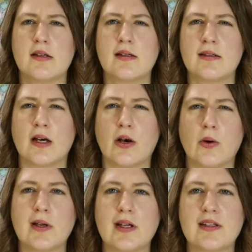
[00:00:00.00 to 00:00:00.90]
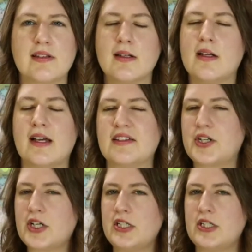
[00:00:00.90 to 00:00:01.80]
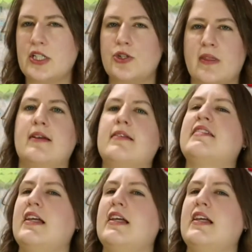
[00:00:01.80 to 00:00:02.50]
So it's good to do things